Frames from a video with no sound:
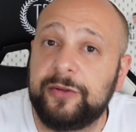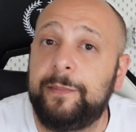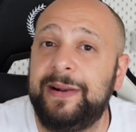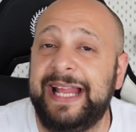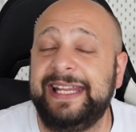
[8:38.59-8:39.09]

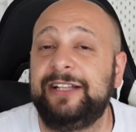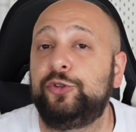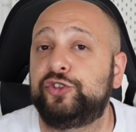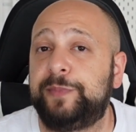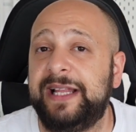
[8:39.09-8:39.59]
planning to
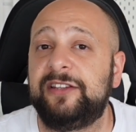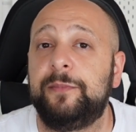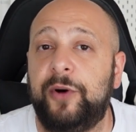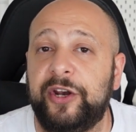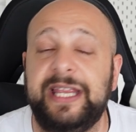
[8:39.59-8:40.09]
spend
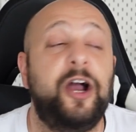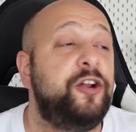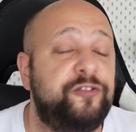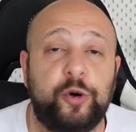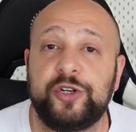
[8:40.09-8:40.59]
money.
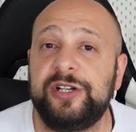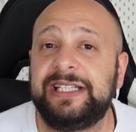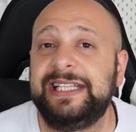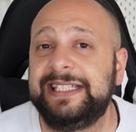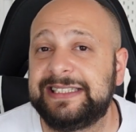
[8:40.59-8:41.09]

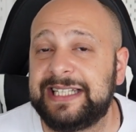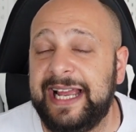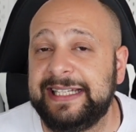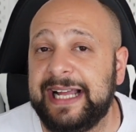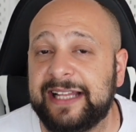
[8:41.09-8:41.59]
Unfortunately, it is
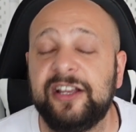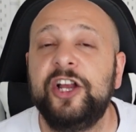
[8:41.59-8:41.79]
like that.